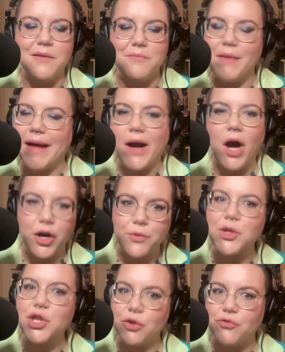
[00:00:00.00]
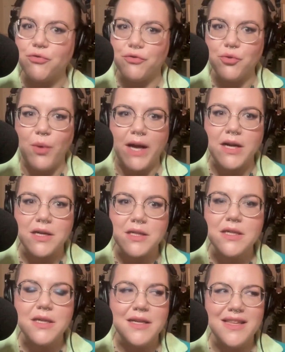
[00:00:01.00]
like Ottawa Children's Choir.
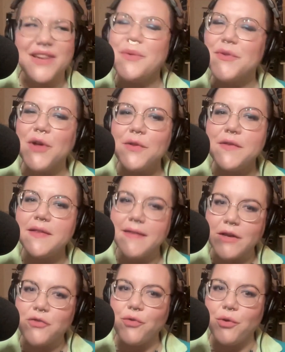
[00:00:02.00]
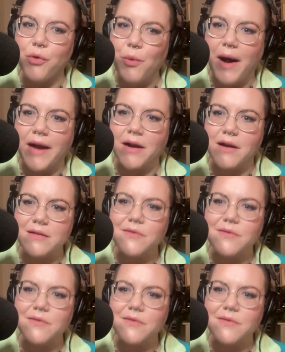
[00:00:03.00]
I think it was called Central Choir.